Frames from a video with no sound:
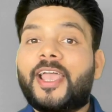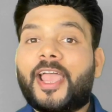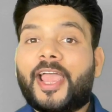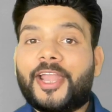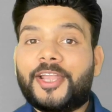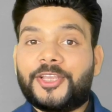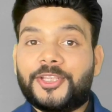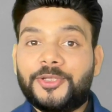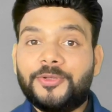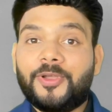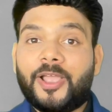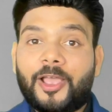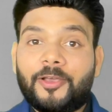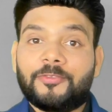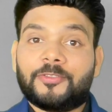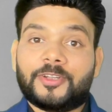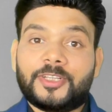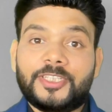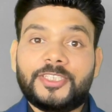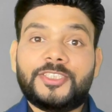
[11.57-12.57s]
and you
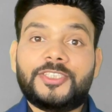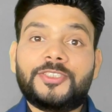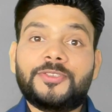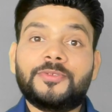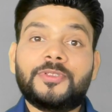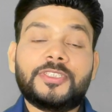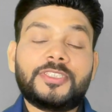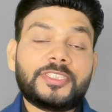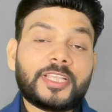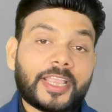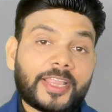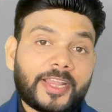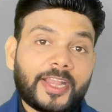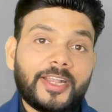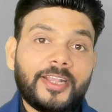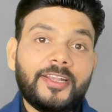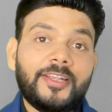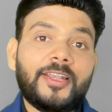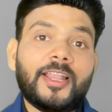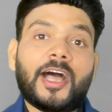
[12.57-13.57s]
have reached to the
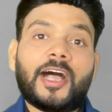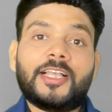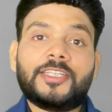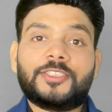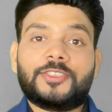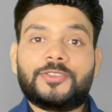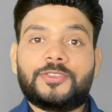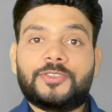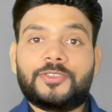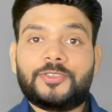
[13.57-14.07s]
second last